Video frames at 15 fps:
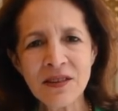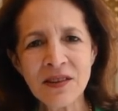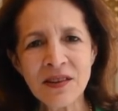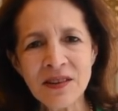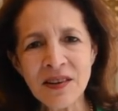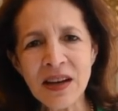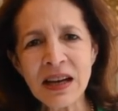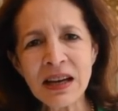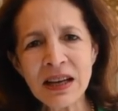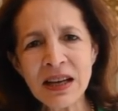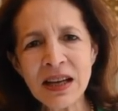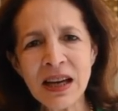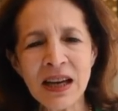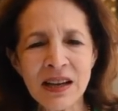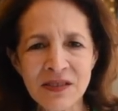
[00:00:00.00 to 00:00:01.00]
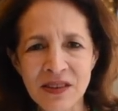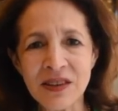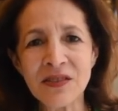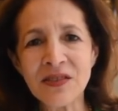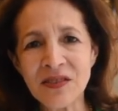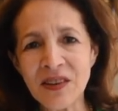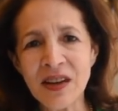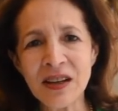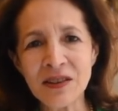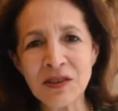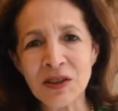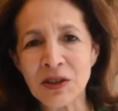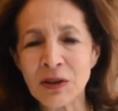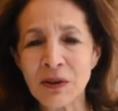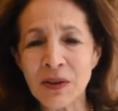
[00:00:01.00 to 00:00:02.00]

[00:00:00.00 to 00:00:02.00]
Today, as I stand here,